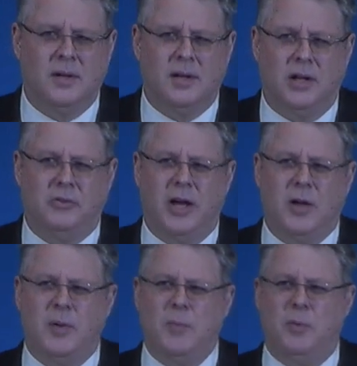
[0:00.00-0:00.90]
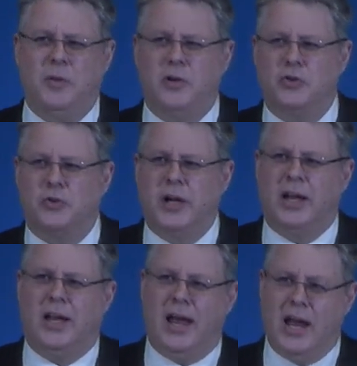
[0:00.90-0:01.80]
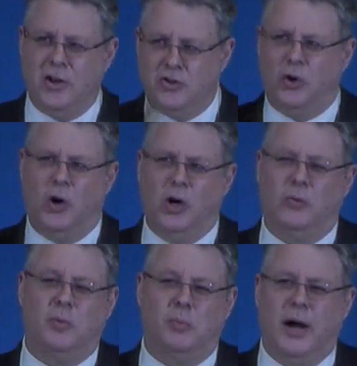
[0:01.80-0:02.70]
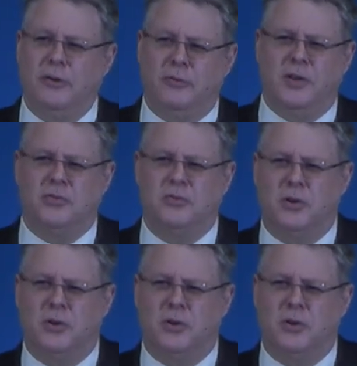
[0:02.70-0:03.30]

It's like people that drink engine oil for breakfast.